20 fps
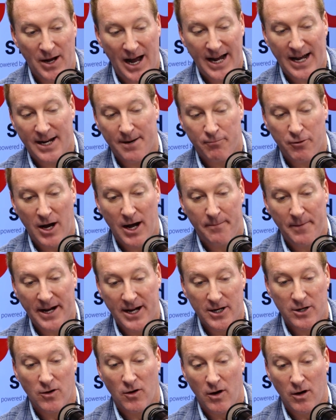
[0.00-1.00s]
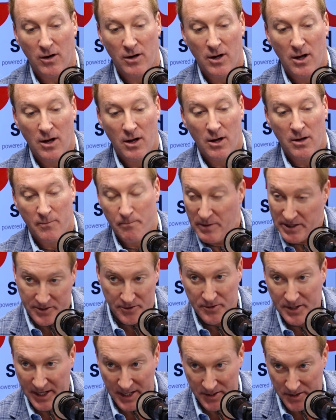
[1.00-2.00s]
I got a problem I can call
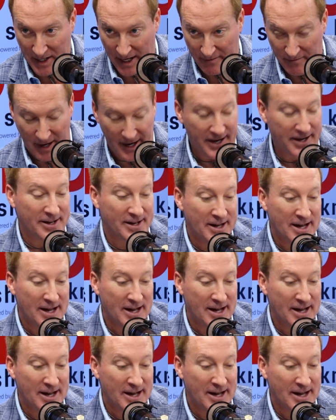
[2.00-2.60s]
Mr. TJ, right?